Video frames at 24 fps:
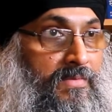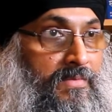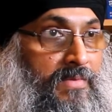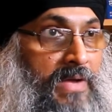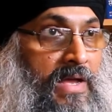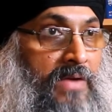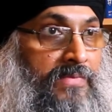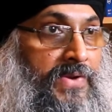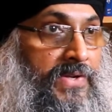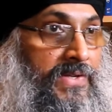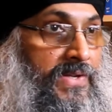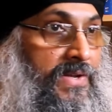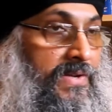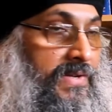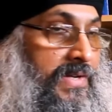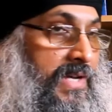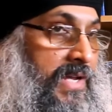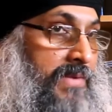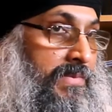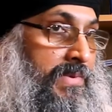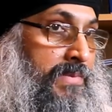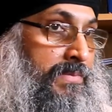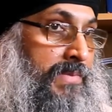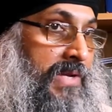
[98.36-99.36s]
African,
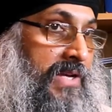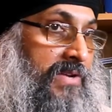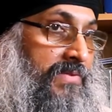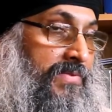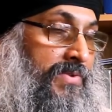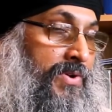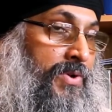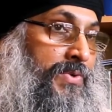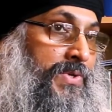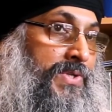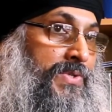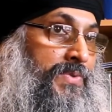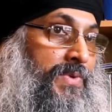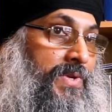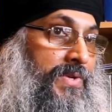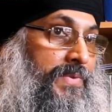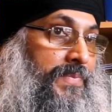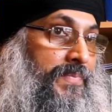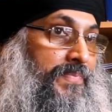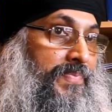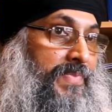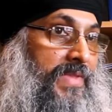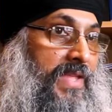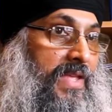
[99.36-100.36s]
Caribbean, black folk as
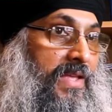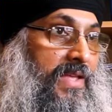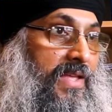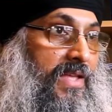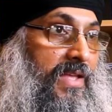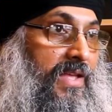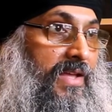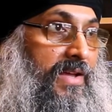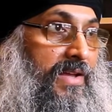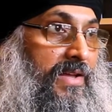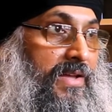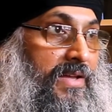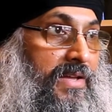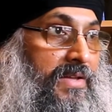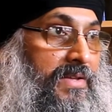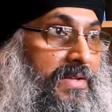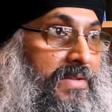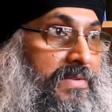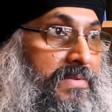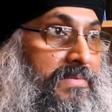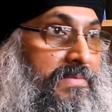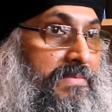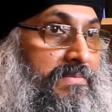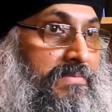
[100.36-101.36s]
well,
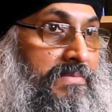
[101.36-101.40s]
the